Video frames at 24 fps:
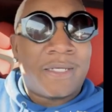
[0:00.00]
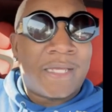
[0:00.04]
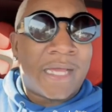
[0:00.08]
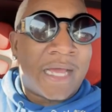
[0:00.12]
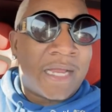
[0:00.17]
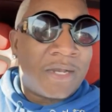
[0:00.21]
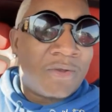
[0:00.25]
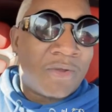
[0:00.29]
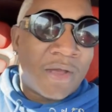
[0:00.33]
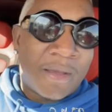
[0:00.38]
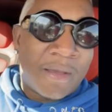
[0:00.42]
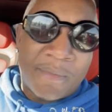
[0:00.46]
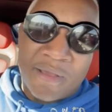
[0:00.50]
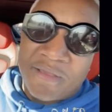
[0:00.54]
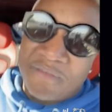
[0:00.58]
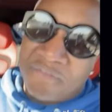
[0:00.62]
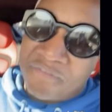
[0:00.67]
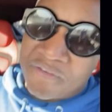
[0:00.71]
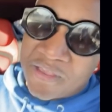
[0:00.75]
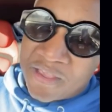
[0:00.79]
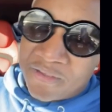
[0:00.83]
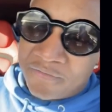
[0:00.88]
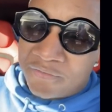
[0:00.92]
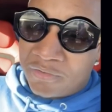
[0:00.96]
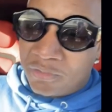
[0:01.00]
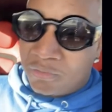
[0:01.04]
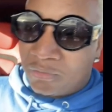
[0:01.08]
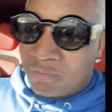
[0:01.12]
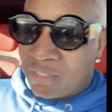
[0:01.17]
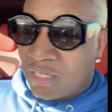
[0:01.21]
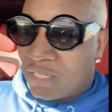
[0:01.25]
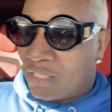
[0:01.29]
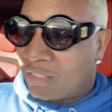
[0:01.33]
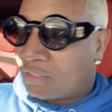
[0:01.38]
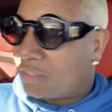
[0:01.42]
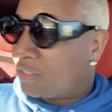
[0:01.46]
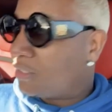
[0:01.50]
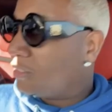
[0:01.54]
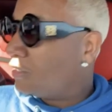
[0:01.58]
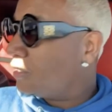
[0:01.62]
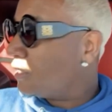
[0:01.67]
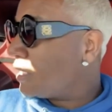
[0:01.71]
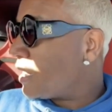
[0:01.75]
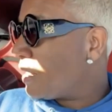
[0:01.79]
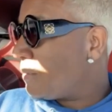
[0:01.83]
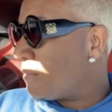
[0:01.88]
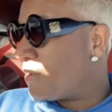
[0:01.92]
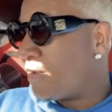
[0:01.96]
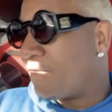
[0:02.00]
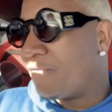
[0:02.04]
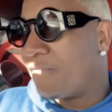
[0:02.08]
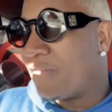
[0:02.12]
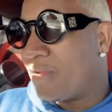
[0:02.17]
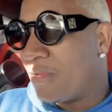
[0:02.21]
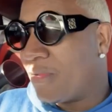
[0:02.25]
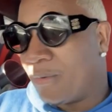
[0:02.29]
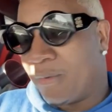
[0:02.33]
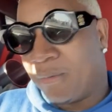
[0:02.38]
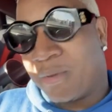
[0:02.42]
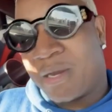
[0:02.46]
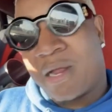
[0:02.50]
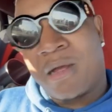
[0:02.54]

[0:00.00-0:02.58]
Y'all know I may favor Luenell. She look like my family,